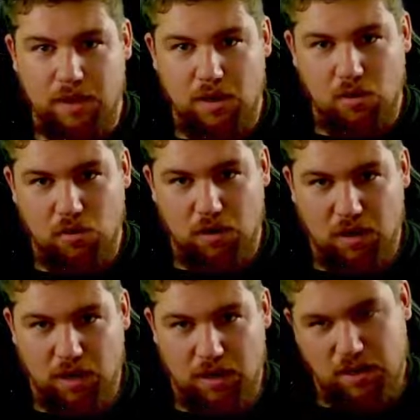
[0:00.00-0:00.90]
or
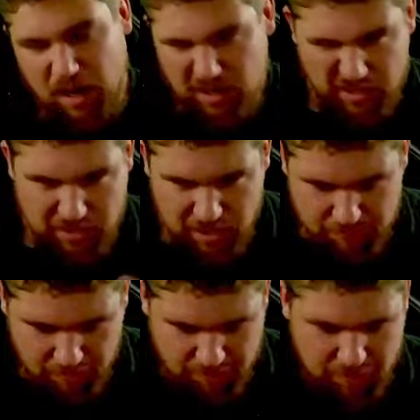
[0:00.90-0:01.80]
I like to keep
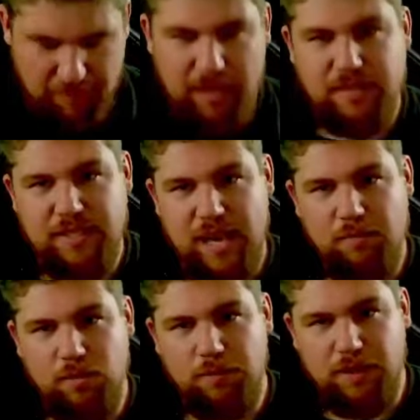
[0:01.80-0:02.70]
that MetaMask tab
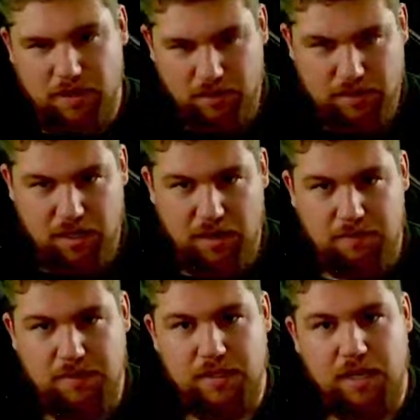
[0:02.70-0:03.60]
open at all times.